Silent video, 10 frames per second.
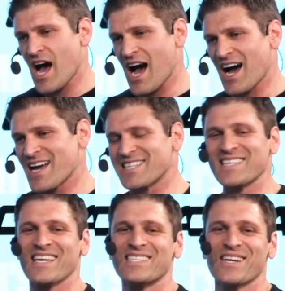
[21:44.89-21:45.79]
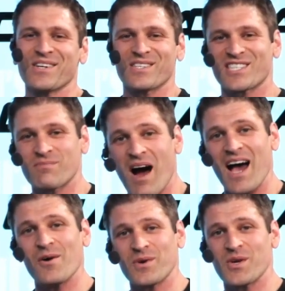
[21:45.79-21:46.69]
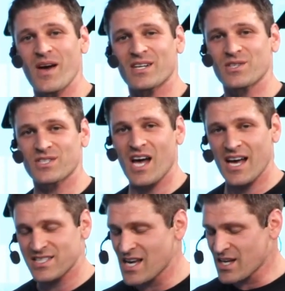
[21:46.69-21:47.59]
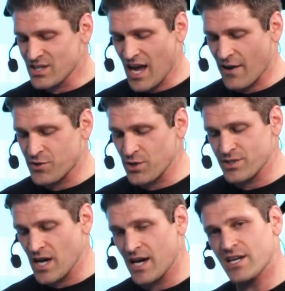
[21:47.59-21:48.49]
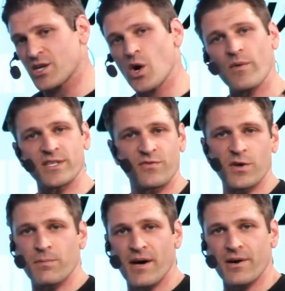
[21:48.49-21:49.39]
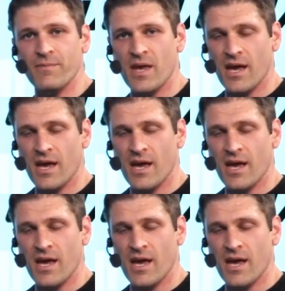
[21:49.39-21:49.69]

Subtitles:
It's easier to smile when you exercise after you're done, and you always feel better.